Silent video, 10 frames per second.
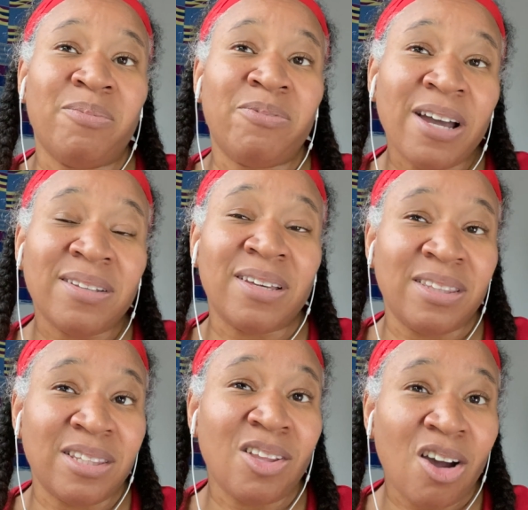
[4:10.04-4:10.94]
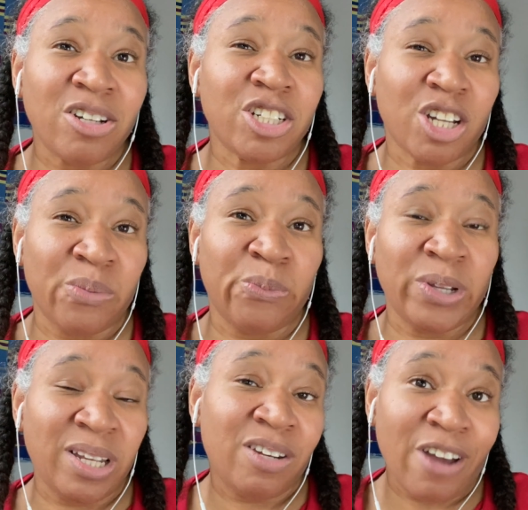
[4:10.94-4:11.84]
Finally, in the long term,
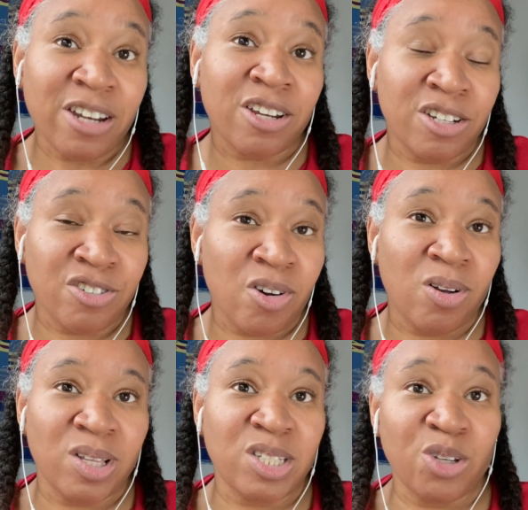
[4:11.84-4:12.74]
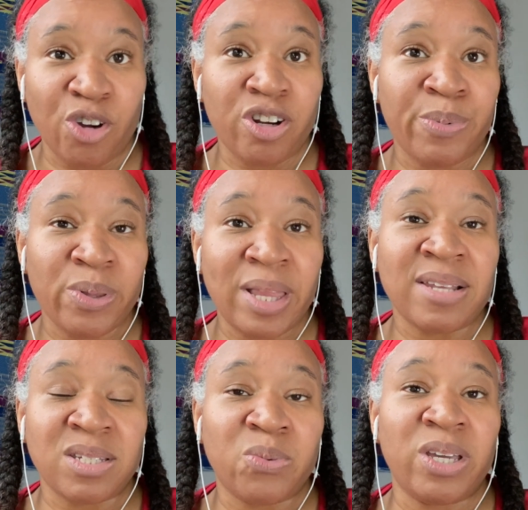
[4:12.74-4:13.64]
we need rent control, as you heard about
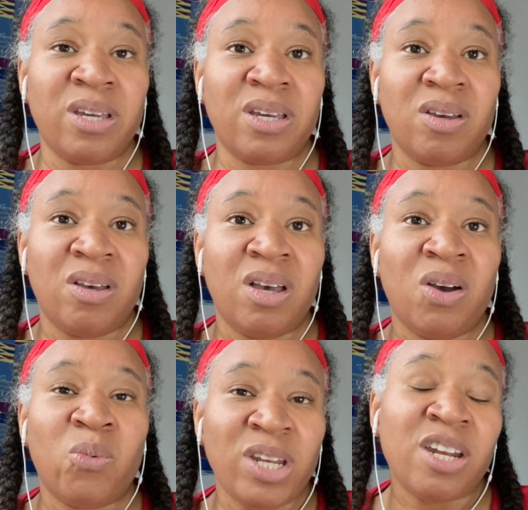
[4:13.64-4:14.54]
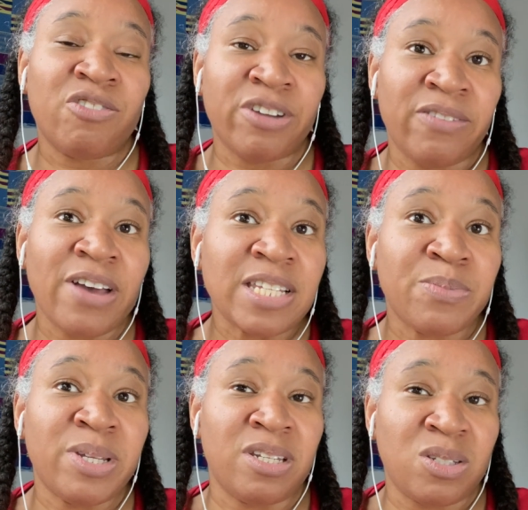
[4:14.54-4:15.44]
last week. We need a
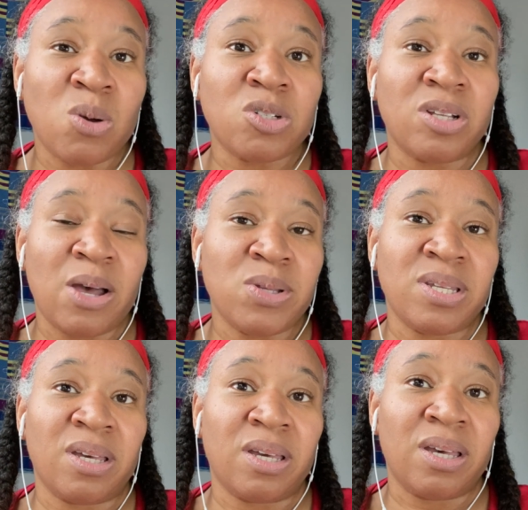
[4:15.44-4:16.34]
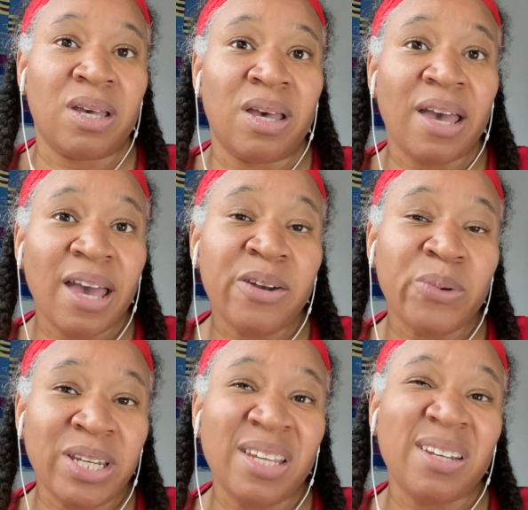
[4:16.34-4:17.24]
reinvestment in social housing, and
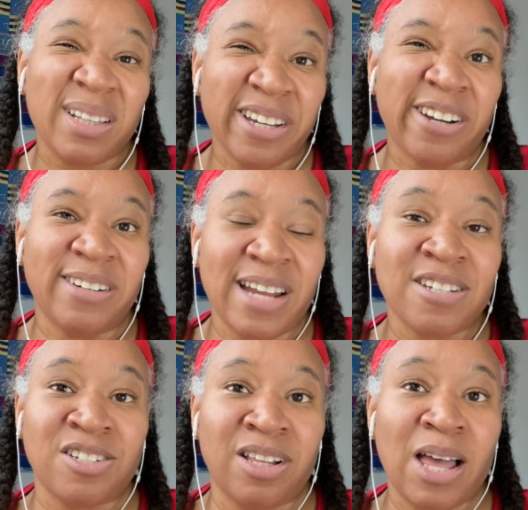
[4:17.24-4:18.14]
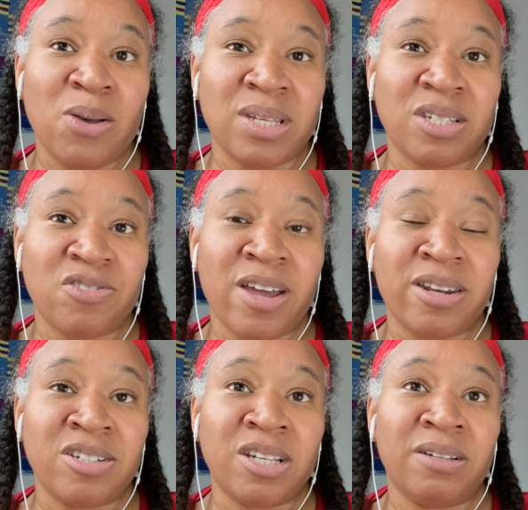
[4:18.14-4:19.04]
we need a clearer national housing
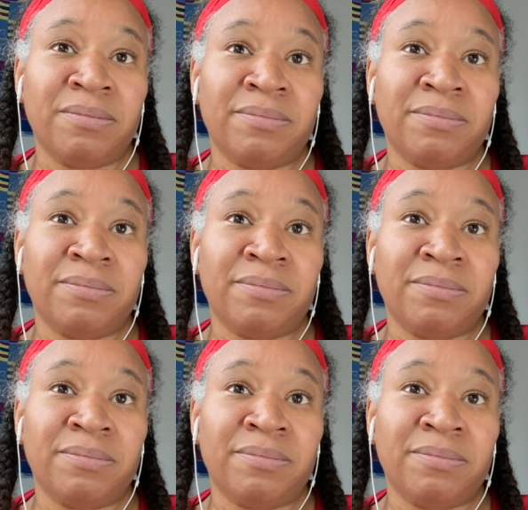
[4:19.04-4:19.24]
strategy.